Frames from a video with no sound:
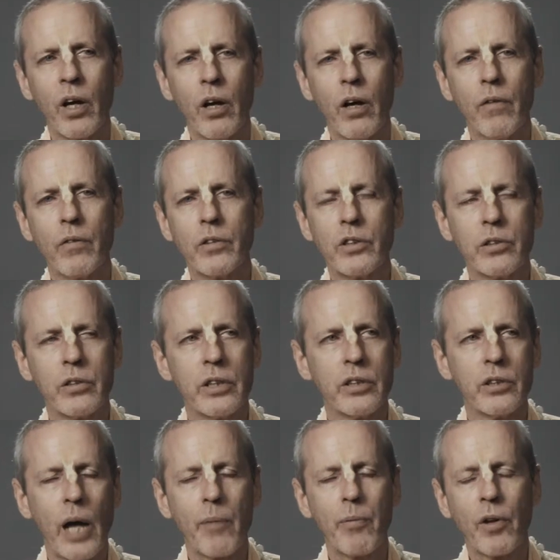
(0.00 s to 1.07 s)
a
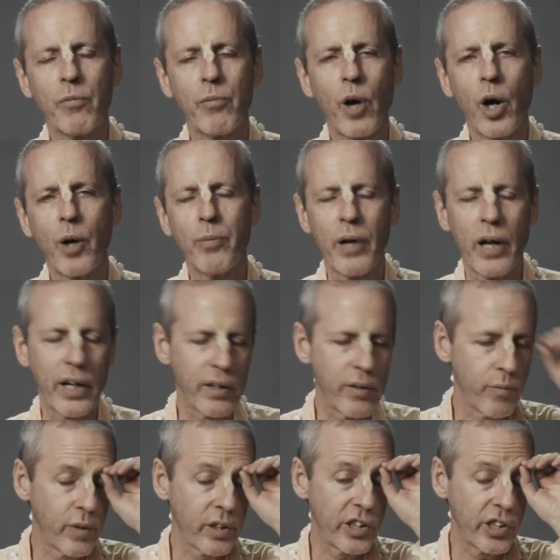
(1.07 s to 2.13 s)
disciple of Prabhupada,
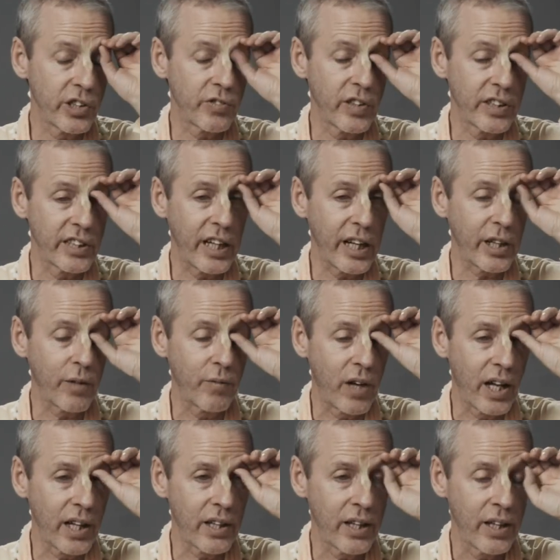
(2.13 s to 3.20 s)
when she was visiting the
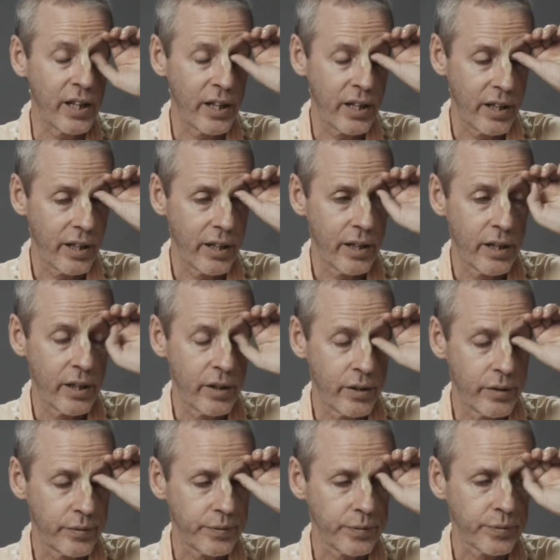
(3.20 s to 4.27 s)
mutt.
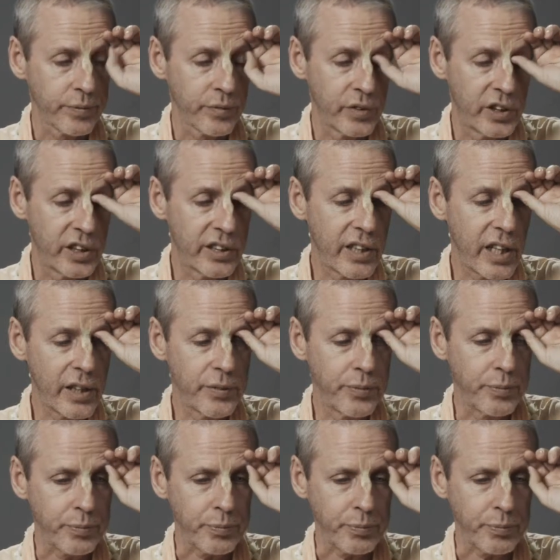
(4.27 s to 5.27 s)
She said,